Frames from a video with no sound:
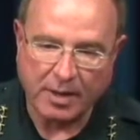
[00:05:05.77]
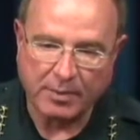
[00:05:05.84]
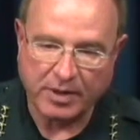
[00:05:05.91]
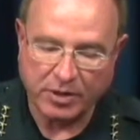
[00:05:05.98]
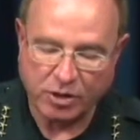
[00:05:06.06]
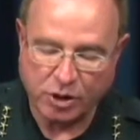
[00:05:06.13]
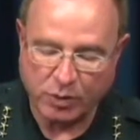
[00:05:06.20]

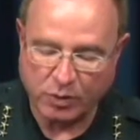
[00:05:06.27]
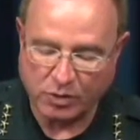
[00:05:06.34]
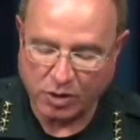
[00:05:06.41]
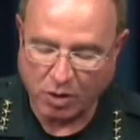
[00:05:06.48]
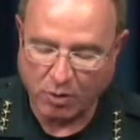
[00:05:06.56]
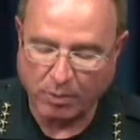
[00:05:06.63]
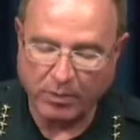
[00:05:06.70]
But she was
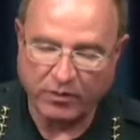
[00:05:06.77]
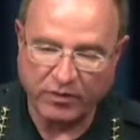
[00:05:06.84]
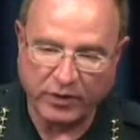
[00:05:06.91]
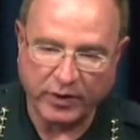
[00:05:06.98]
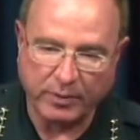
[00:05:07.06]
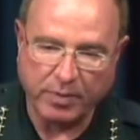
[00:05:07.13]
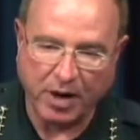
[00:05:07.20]
on
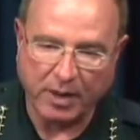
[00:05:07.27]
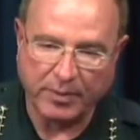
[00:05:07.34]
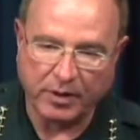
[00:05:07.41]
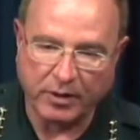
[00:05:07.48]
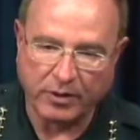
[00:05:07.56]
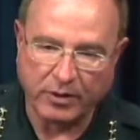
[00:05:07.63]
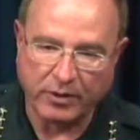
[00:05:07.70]
very
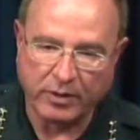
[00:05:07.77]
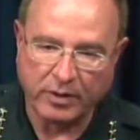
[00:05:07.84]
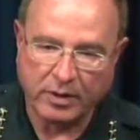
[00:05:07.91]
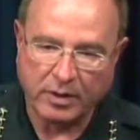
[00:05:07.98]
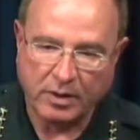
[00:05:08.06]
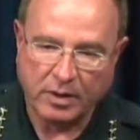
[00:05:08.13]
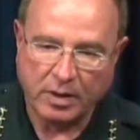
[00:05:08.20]
popular
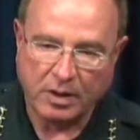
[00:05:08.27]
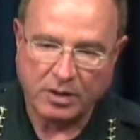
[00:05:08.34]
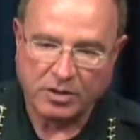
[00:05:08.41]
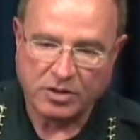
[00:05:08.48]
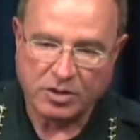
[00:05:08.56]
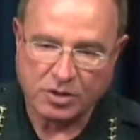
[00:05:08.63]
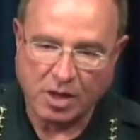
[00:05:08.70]

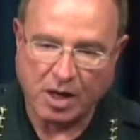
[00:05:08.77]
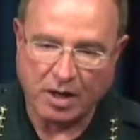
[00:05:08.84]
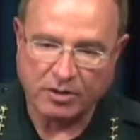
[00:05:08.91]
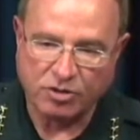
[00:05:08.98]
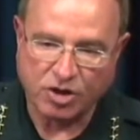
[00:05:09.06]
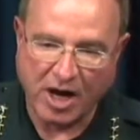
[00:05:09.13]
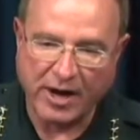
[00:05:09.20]

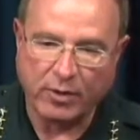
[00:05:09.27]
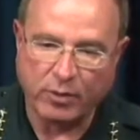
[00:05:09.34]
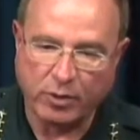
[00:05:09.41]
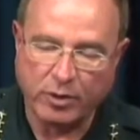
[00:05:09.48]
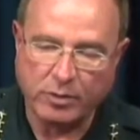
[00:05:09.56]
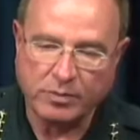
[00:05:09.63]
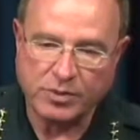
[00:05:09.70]
chat
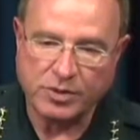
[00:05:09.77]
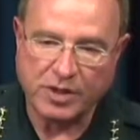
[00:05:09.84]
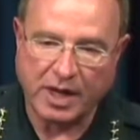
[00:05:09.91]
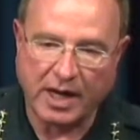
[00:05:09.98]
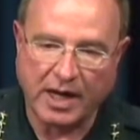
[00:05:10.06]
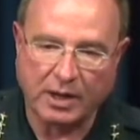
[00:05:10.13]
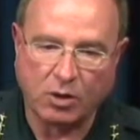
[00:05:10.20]
rooms,
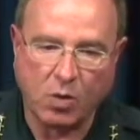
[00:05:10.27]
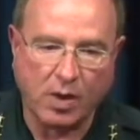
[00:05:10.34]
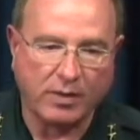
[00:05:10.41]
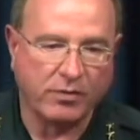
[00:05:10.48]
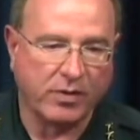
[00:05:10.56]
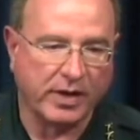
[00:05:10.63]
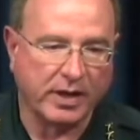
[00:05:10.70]
and quite
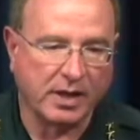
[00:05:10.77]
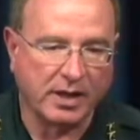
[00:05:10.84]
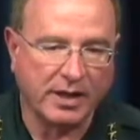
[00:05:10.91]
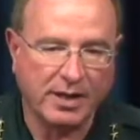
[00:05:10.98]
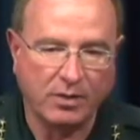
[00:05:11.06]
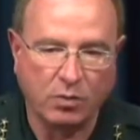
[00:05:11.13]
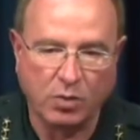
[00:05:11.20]

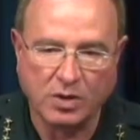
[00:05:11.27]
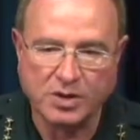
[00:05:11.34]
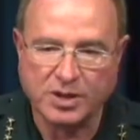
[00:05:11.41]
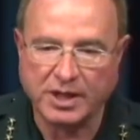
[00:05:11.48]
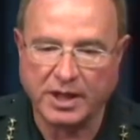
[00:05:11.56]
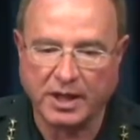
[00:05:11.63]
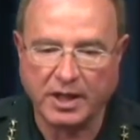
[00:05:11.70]
frankly, once
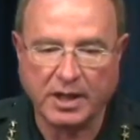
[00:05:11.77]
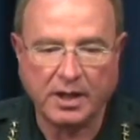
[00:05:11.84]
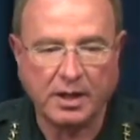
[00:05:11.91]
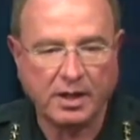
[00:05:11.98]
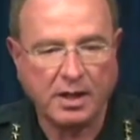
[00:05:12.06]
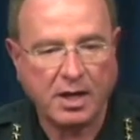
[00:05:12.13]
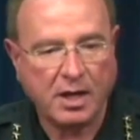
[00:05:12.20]
again,
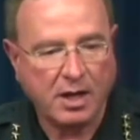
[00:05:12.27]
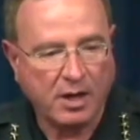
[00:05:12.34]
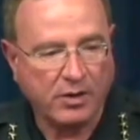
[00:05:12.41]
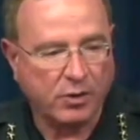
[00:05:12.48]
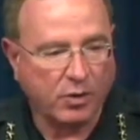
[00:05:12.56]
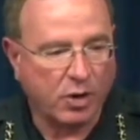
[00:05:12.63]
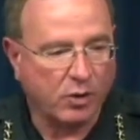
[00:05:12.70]

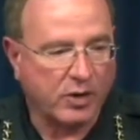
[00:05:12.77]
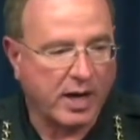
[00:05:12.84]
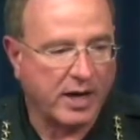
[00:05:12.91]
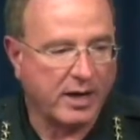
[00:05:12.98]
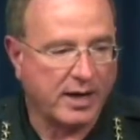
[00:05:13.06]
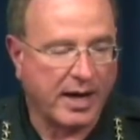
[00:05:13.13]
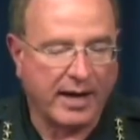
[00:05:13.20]
they're
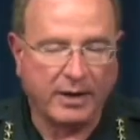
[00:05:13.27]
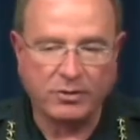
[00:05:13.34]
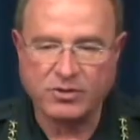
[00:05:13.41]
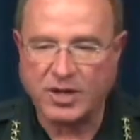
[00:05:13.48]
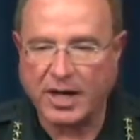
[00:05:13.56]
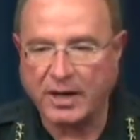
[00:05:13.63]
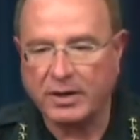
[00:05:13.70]
located
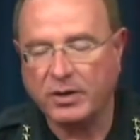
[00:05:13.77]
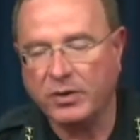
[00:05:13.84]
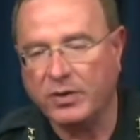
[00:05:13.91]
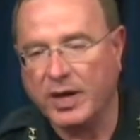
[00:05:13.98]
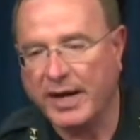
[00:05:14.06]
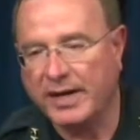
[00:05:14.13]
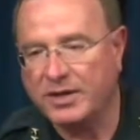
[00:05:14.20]
outside of the
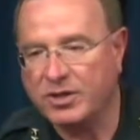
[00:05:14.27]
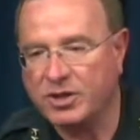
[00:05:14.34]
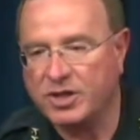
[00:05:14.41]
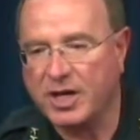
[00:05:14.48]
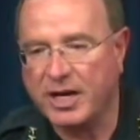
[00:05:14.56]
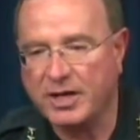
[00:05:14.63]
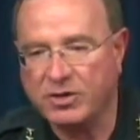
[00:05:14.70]
United
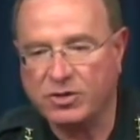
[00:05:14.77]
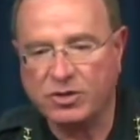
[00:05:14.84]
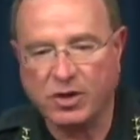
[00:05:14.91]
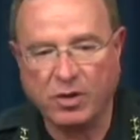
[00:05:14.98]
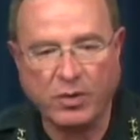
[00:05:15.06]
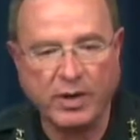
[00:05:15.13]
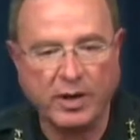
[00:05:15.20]
States,
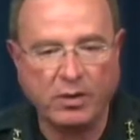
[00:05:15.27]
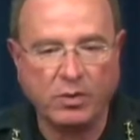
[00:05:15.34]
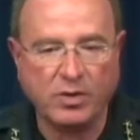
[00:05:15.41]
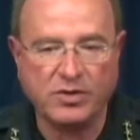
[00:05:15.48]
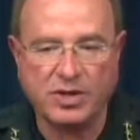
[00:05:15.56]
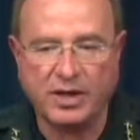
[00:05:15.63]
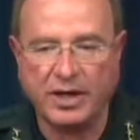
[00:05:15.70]
so it
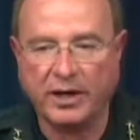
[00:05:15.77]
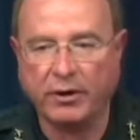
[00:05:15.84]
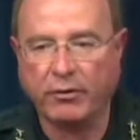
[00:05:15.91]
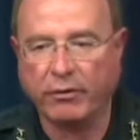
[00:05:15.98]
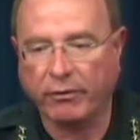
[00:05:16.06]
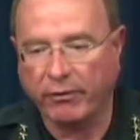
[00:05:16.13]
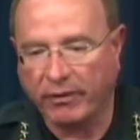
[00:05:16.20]
was an
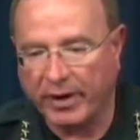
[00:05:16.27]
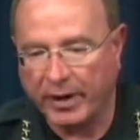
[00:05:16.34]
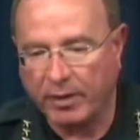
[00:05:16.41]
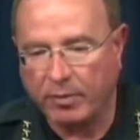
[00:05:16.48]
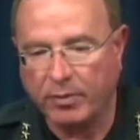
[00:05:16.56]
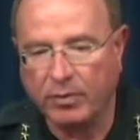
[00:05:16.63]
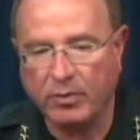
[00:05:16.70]

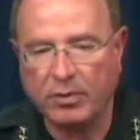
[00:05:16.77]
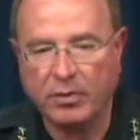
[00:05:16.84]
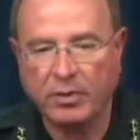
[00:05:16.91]
incredible,